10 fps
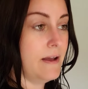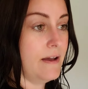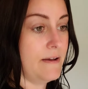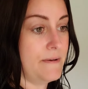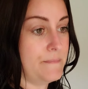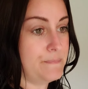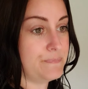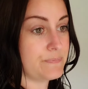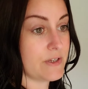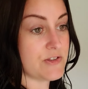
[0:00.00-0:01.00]
Um,
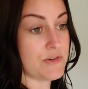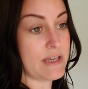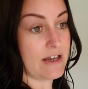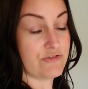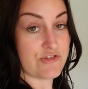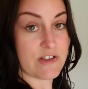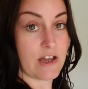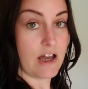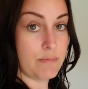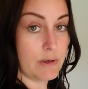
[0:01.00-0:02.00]
so yeah, just a
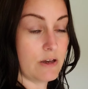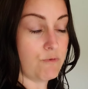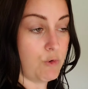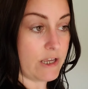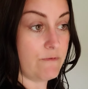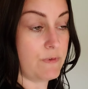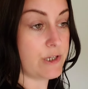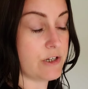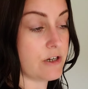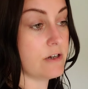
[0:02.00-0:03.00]
cup of white
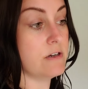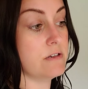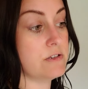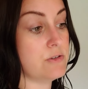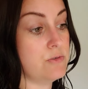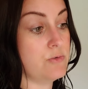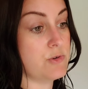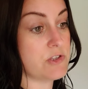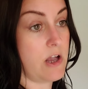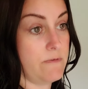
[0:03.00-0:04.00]
vinegar to
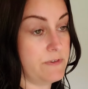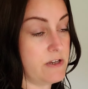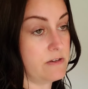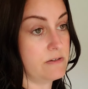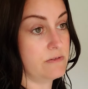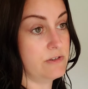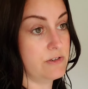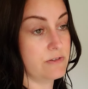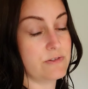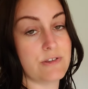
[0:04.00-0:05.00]

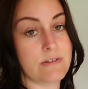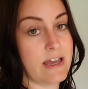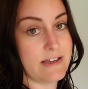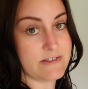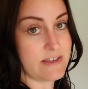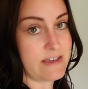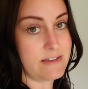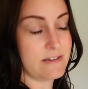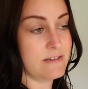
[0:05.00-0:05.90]
soften as like